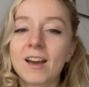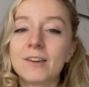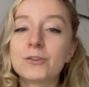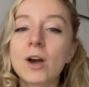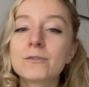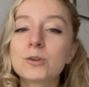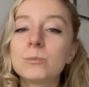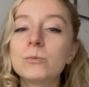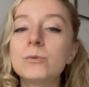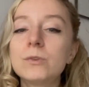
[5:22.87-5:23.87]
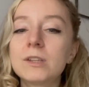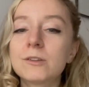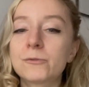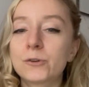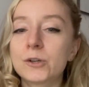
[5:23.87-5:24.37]
If you have your moon in
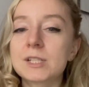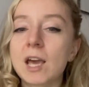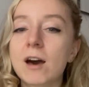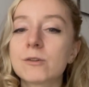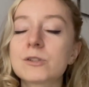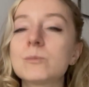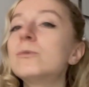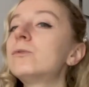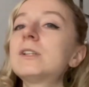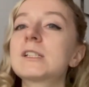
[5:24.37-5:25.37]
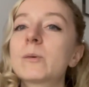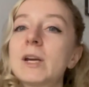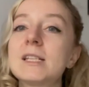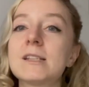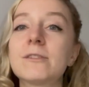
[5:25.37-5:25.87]
the first house, moon is
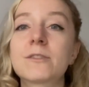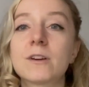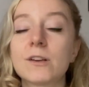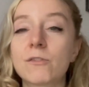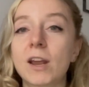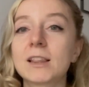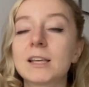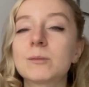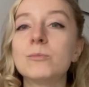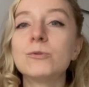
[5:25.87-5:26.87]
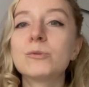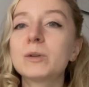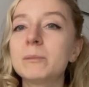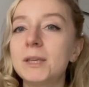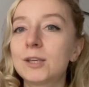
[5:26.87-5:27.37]
quite different, right? Like, moon
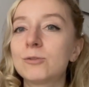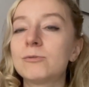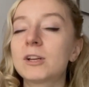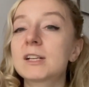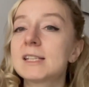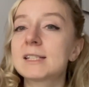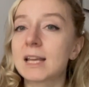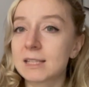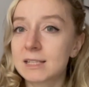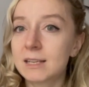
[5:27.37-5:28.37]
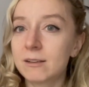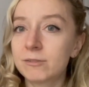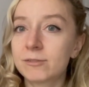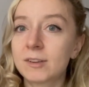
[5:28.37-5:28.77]
will make you very sensitive